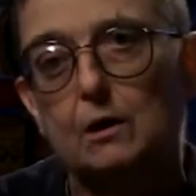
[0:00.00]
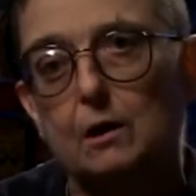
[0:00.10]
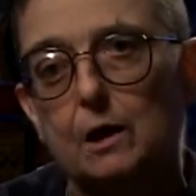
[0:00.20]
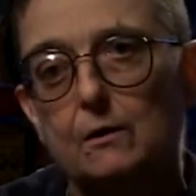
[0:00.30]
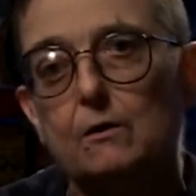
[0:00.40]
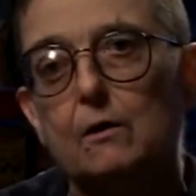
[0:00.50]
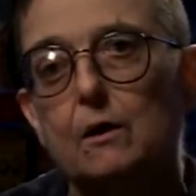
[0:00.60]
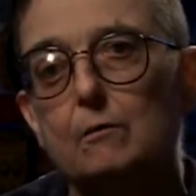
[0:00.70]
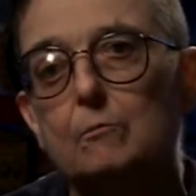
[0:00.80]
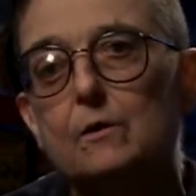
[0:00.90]
And
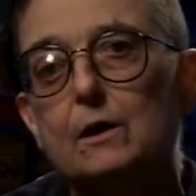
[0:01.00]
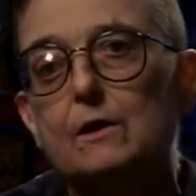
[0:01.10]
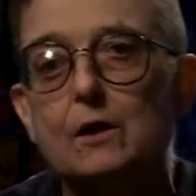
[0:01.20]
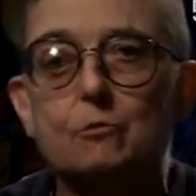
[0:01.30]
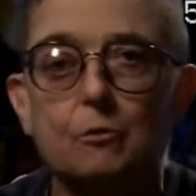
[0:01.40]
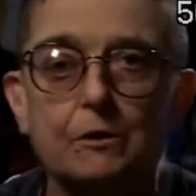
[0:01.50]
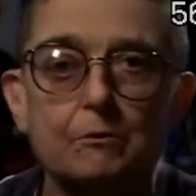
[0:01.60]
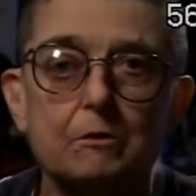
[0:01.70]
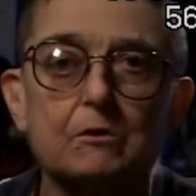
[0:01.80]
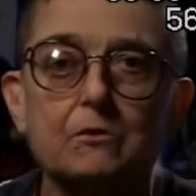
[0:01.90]
that's one of
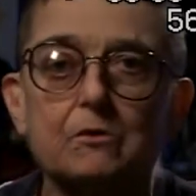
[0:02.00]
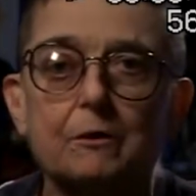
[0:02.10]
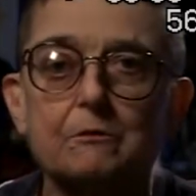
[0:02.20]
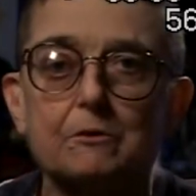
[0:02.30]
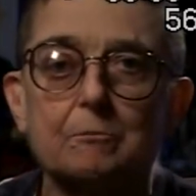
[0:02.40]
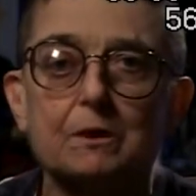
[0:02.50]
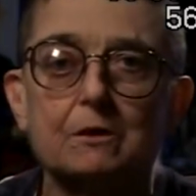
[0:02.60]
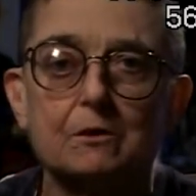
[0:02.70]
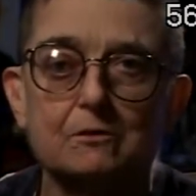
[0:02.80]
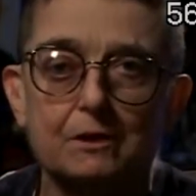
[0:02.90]
the reasons I was a big
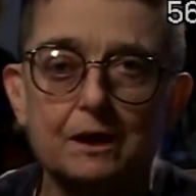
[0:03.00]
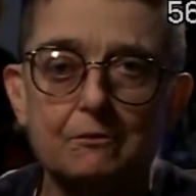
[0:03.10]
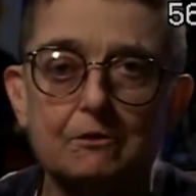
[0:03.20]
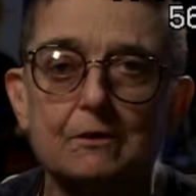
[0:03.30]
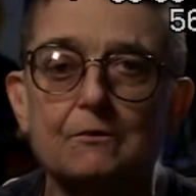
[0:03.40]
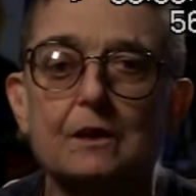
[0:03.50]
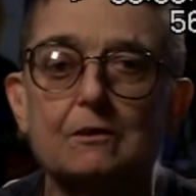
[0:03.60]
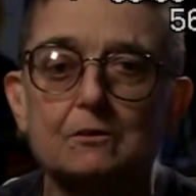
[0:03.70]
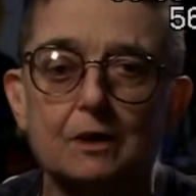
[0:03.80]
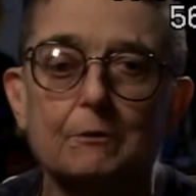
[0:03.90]
Dostoevsky fan,
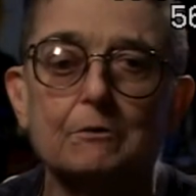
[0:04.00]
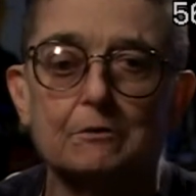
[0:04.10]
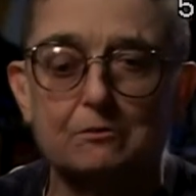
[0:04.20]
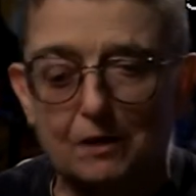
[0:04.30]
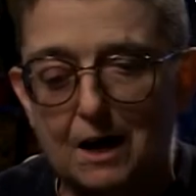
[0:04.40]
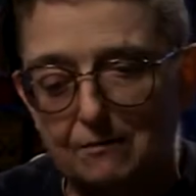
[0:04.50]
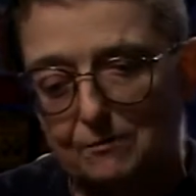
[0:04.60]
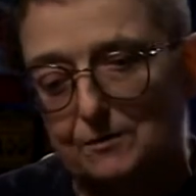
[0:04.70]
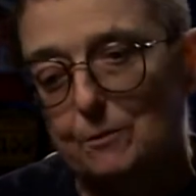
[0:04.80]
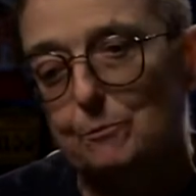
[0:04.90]
because I was a
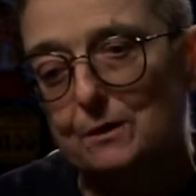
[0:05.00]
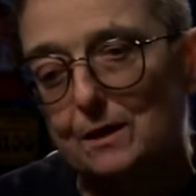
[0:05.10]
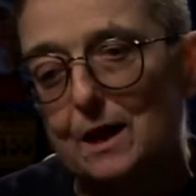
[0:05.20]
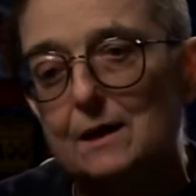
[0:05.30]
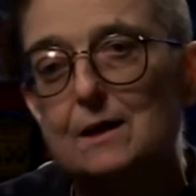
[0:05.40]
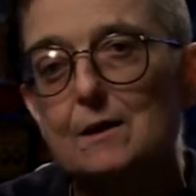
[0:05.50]
Slavophile, but not